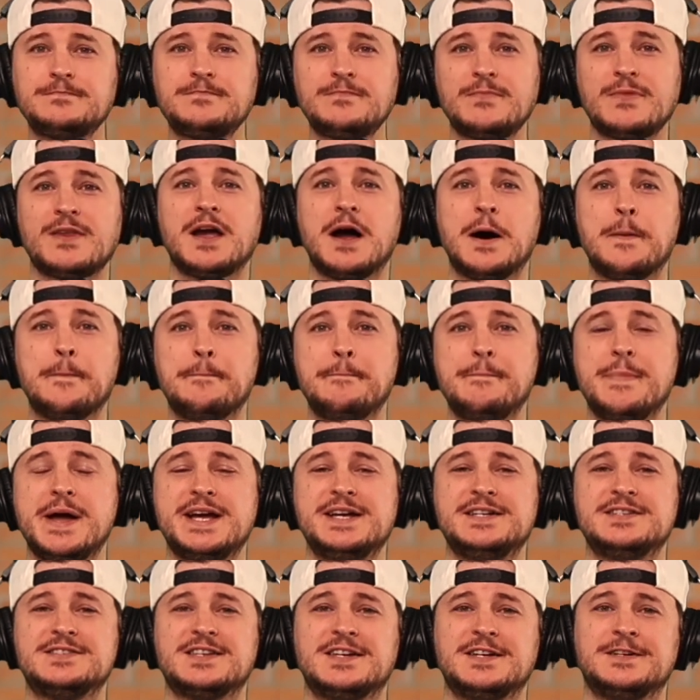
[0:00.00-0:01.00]

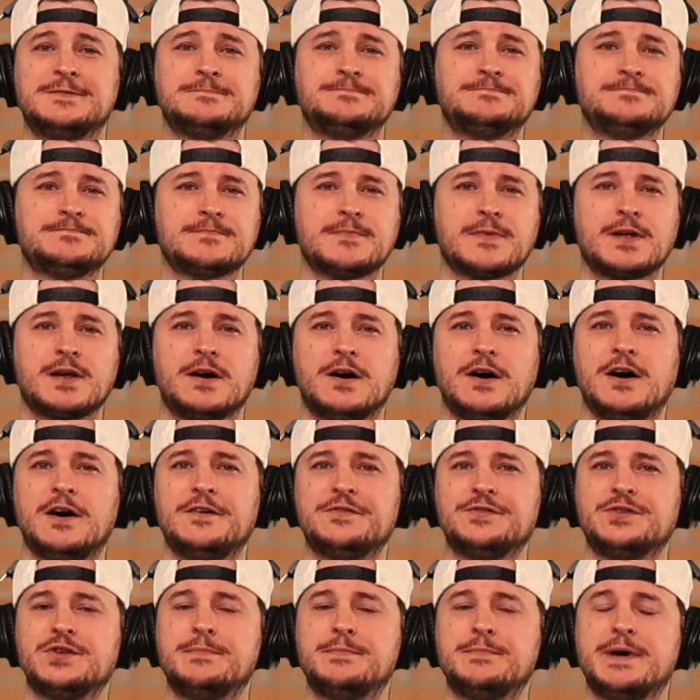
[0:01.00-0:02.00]
Amazing. Off
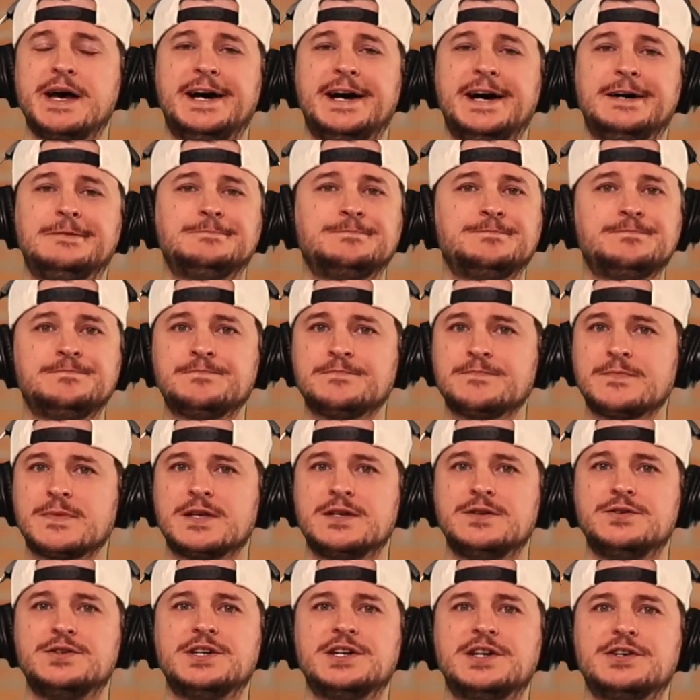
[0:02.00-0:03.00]
the bat,
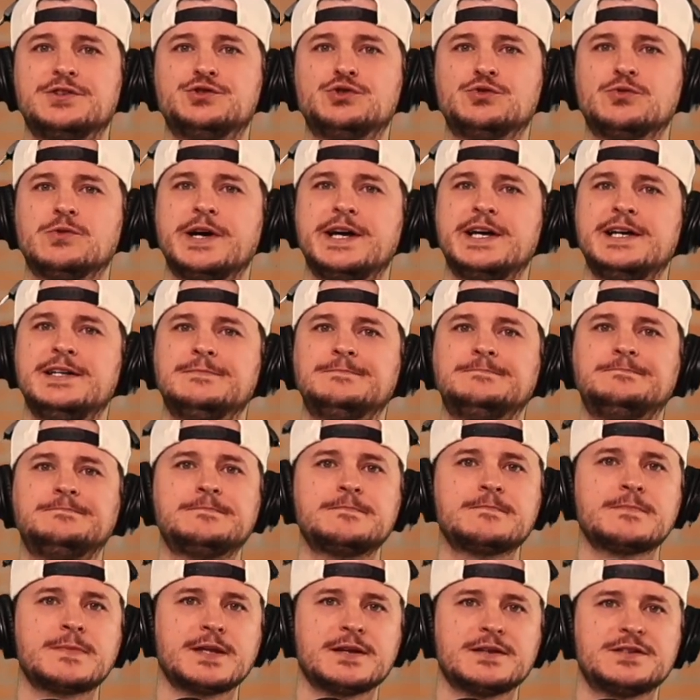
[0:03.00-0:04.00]
you get a great
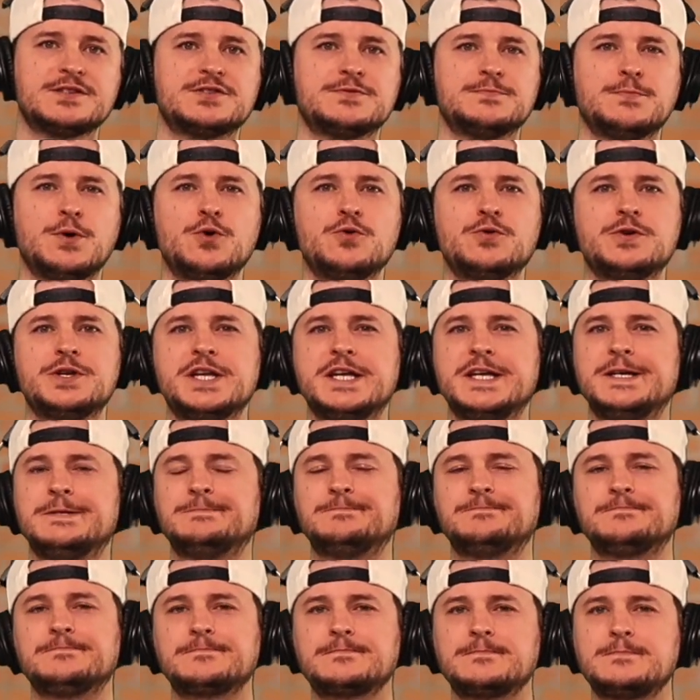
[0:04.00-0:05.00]
smoky
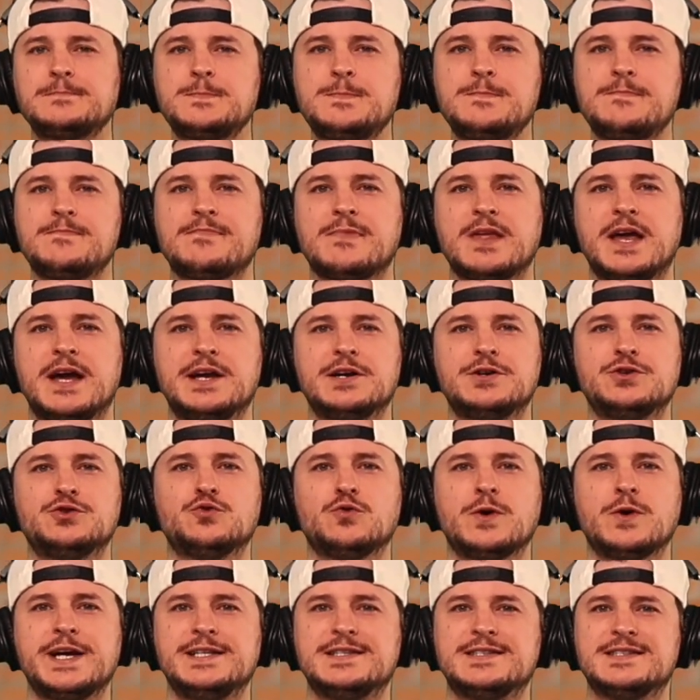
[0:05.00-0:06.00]
and
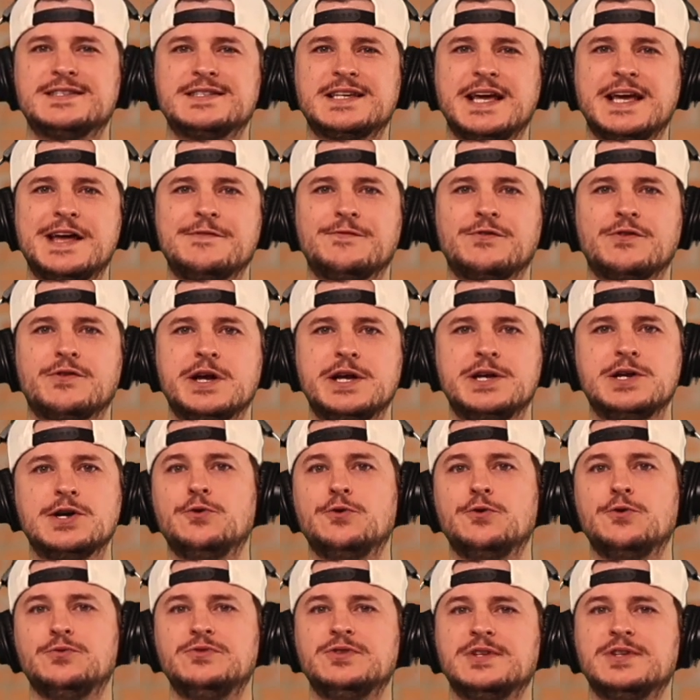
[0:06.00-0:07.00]
great savory
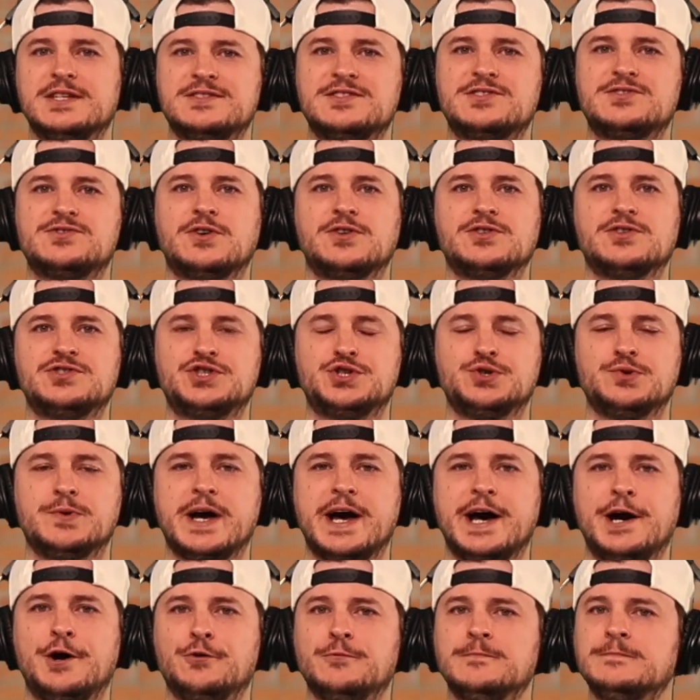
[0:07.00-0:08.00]
note that starts you
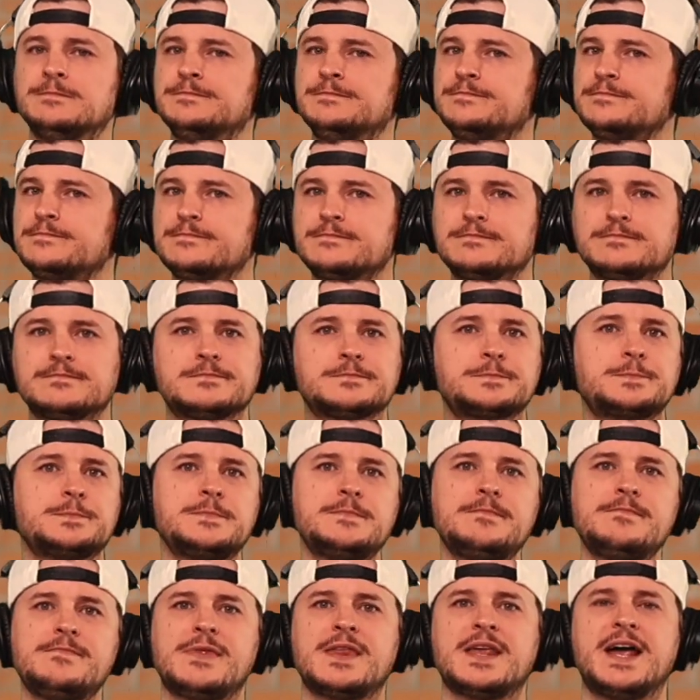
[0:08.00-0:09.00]
out.
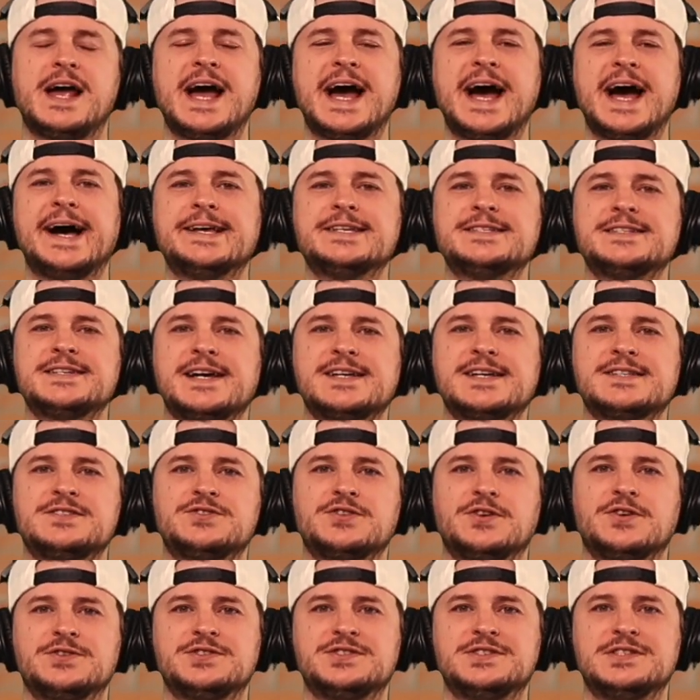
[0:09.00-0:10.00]
As that
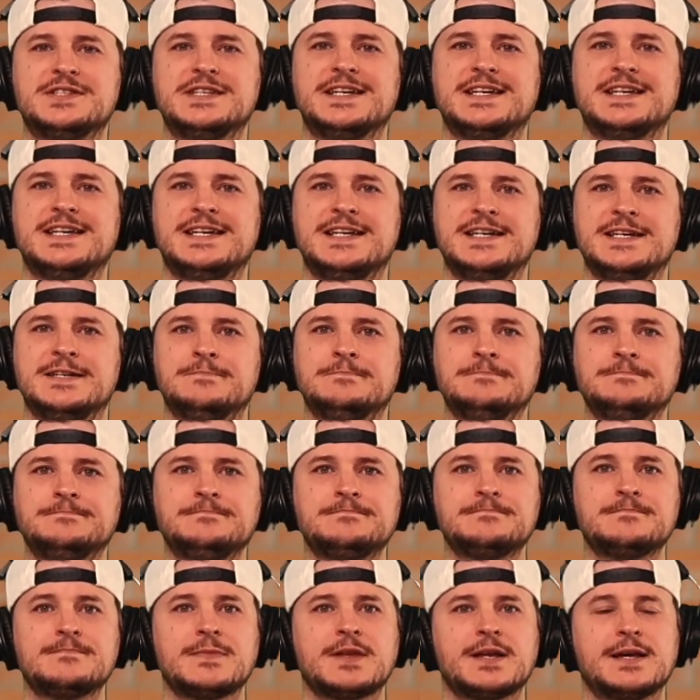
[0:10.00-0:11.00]
starts to hit,
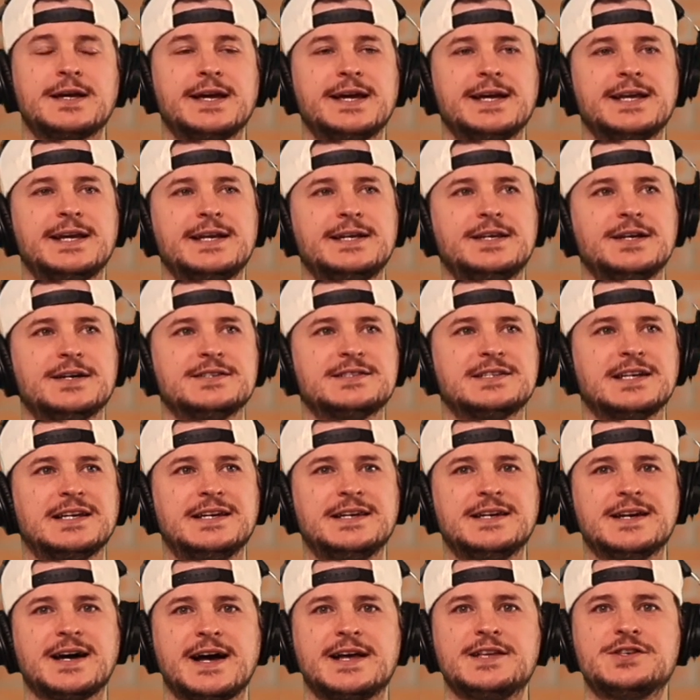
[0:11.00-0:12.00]
it does a
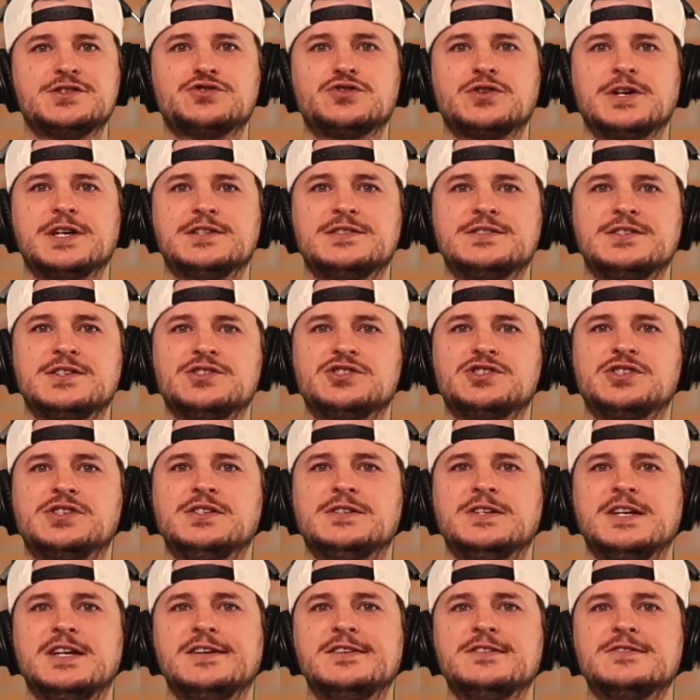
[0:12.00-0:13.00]
nice transition
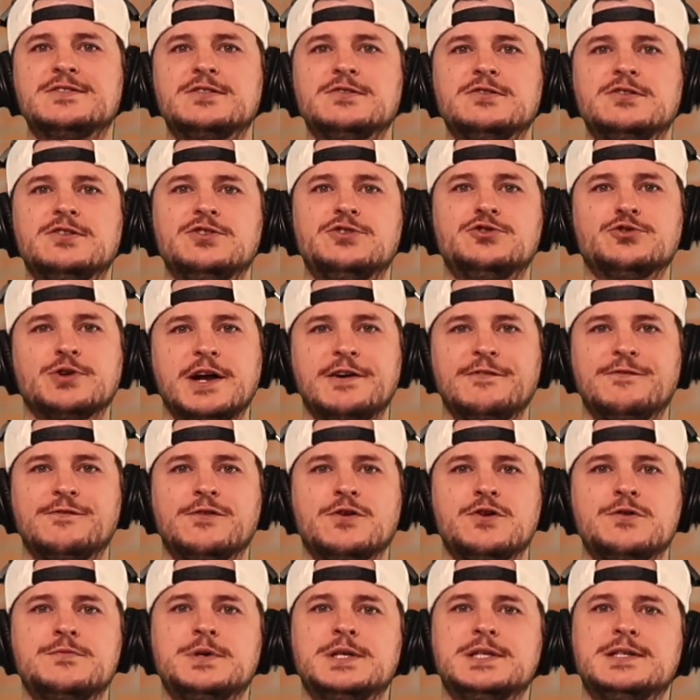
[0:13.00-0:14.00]
into the great
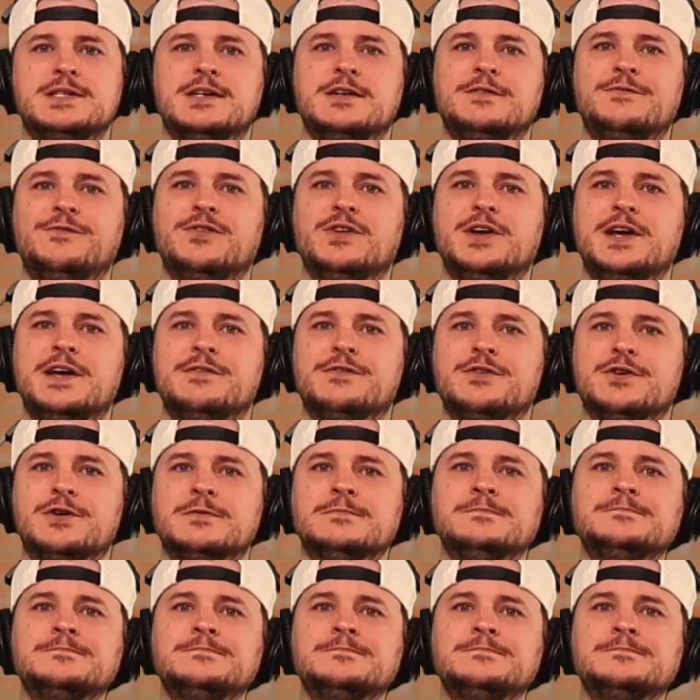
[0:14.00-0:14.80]
fermented flavor.